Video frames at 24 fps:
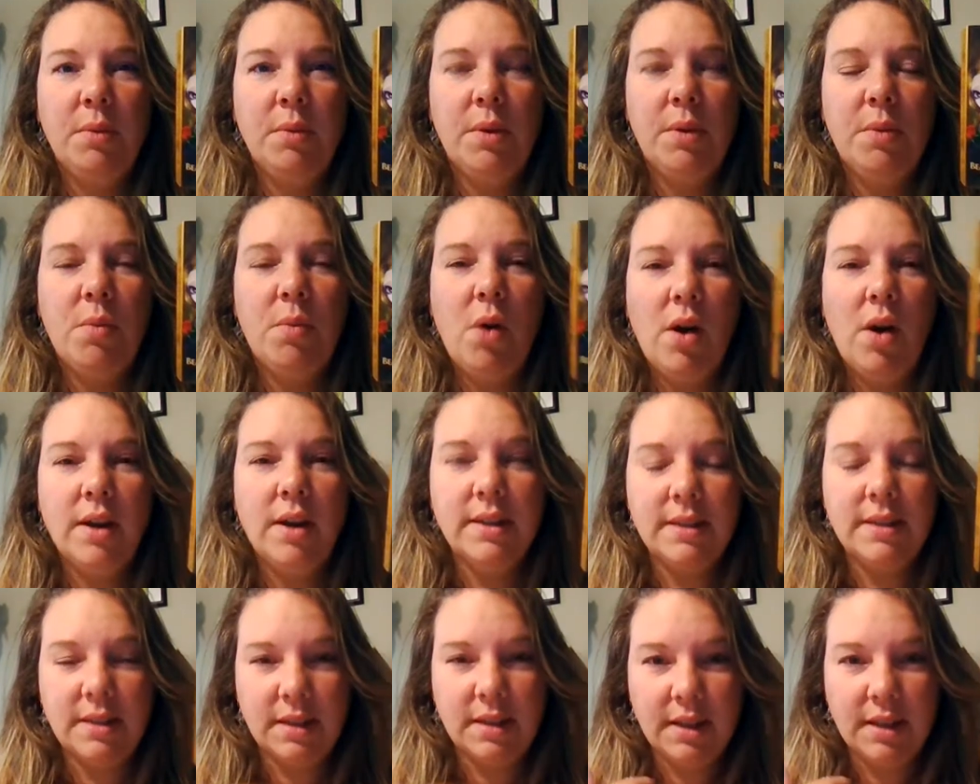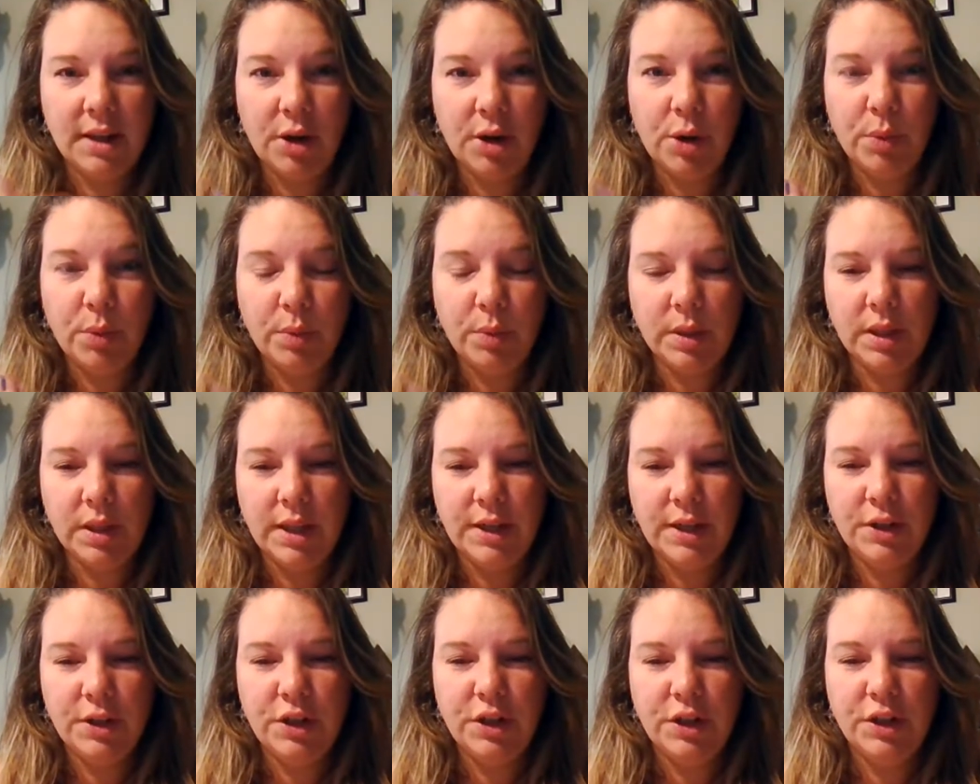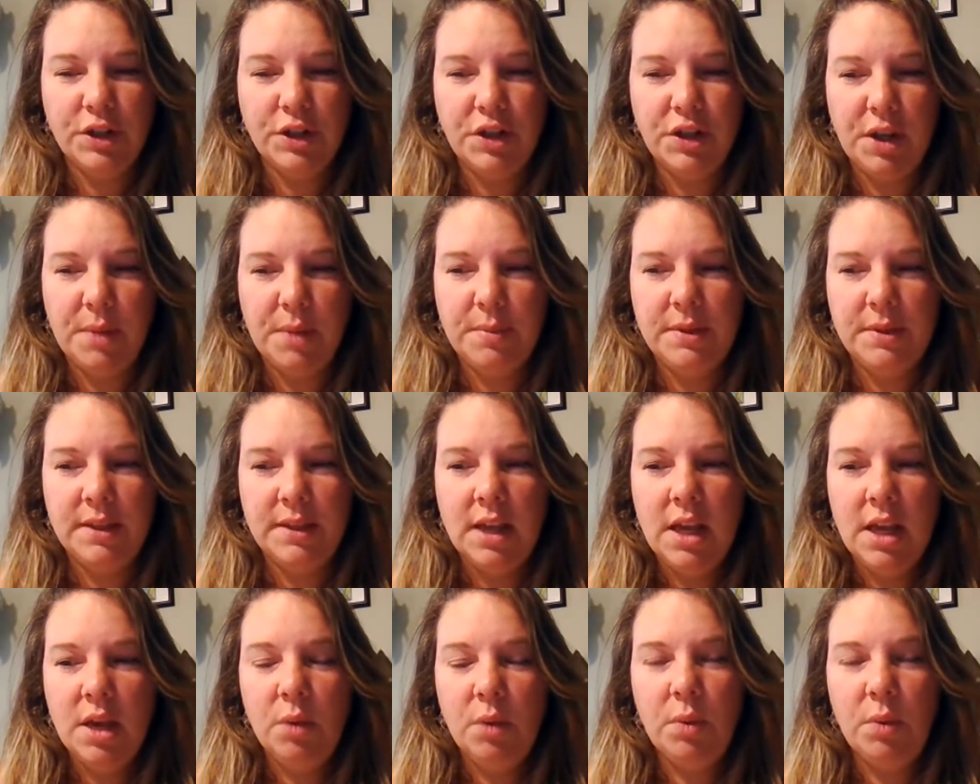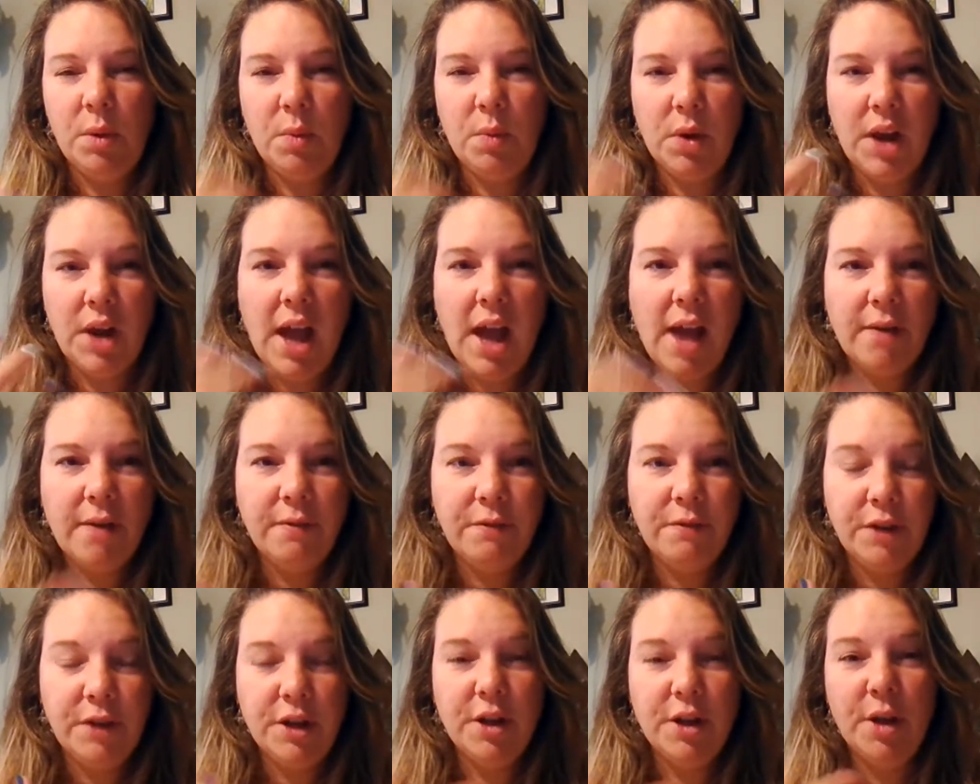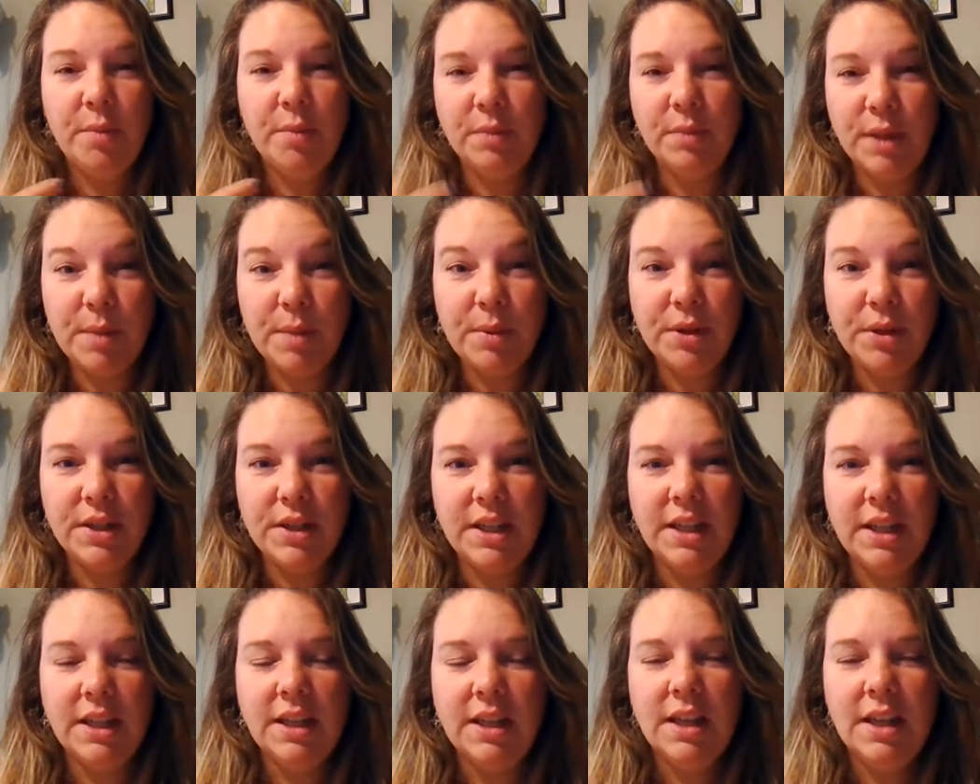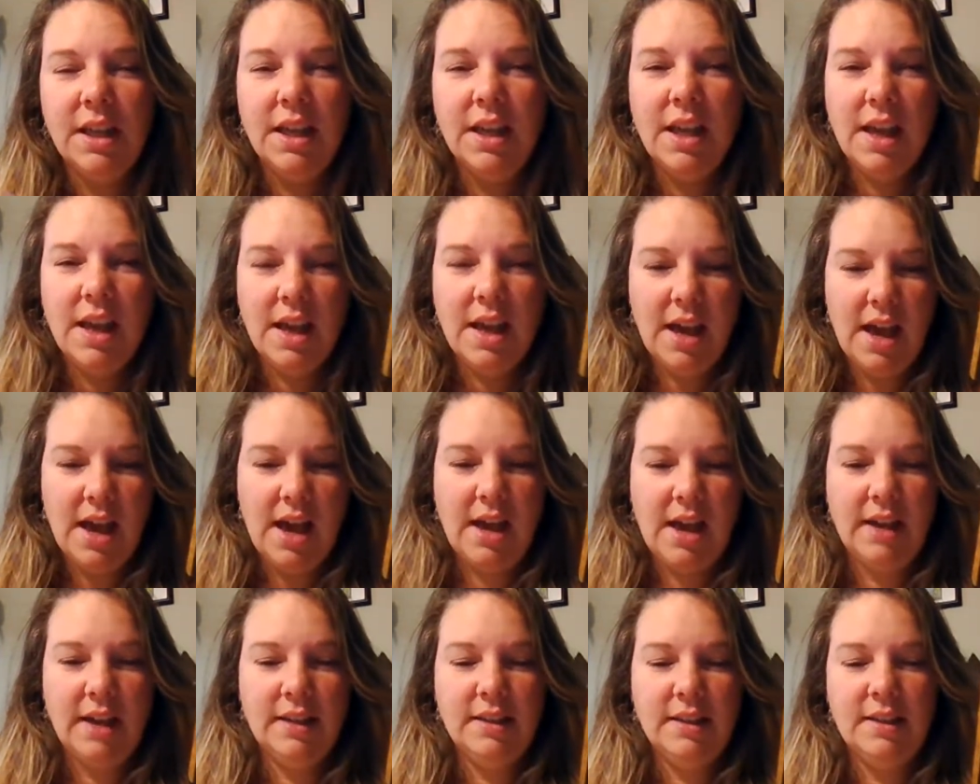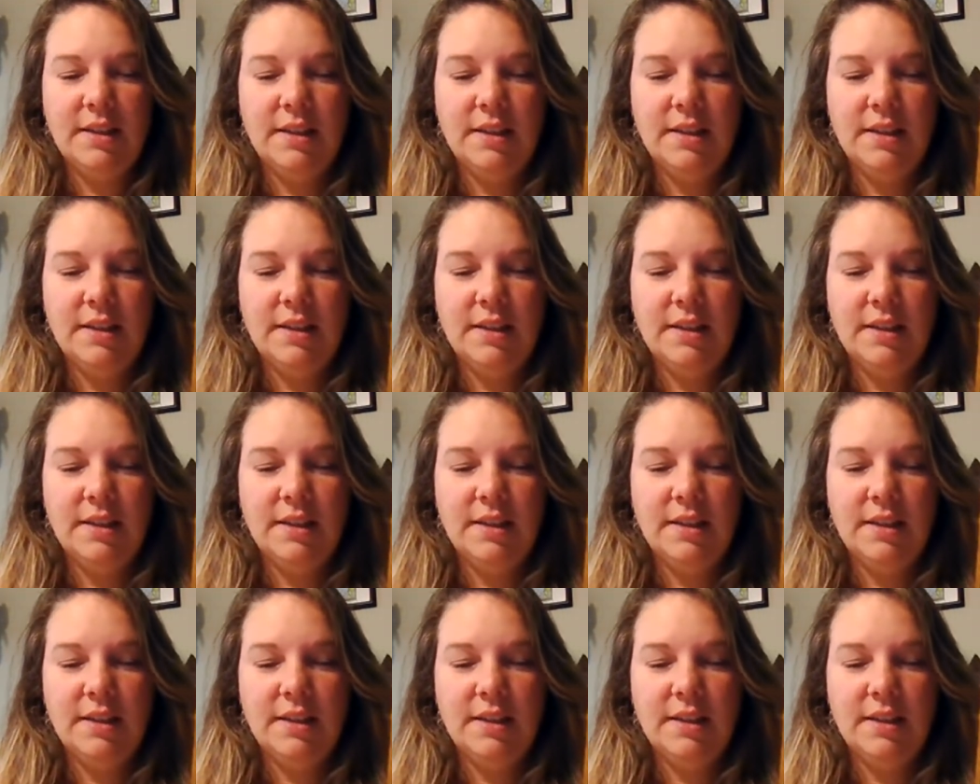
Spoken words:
we want in our relationships. We want to have freedom, liberty. And